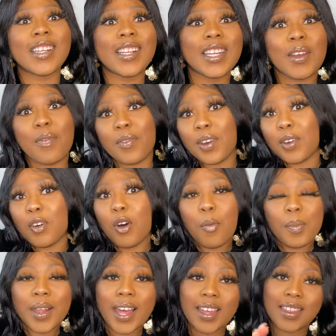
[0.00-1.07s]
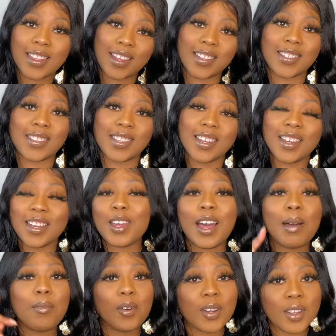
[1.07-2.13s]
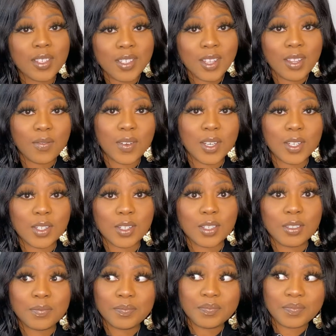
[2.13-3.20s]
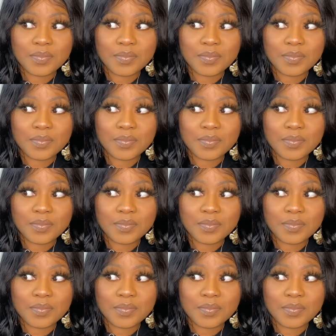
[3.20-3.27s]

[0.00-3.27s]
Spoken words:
lifting up like this. I'm going to insert the video